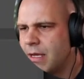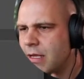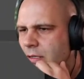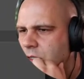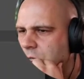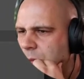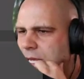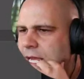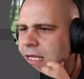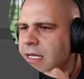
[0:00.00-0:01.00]
Let's
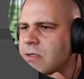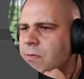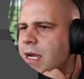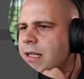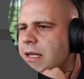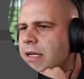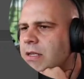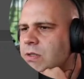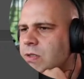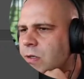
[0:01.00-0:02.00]
duplicate this. Right click,
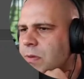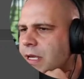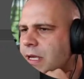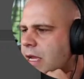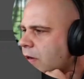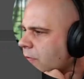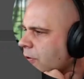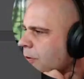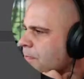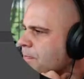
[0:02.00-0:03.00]
duplicate group.